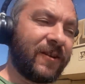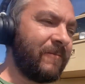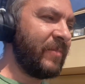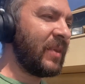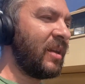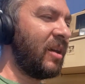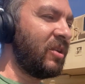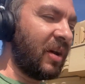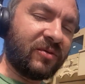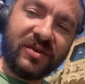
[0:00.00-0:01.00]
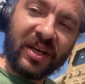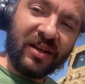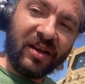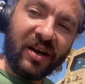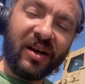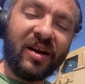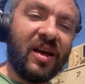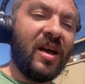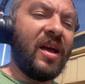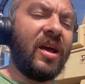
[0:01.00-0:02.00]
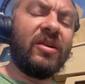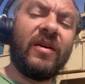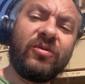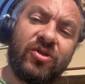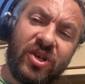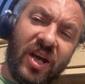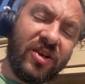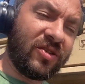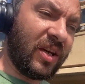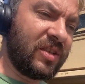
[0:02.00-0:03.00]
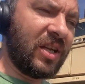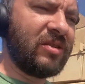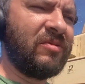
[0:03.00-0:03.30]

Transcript: and you have to stay there and you have to change. So I said,